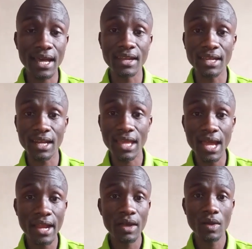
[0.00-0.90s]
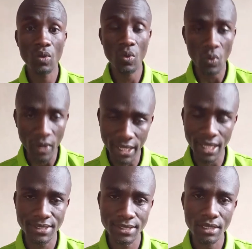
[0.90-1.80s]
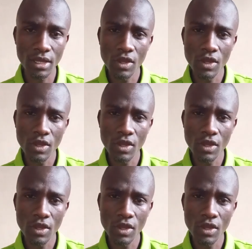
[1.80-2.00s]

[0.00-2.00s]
are declared winners.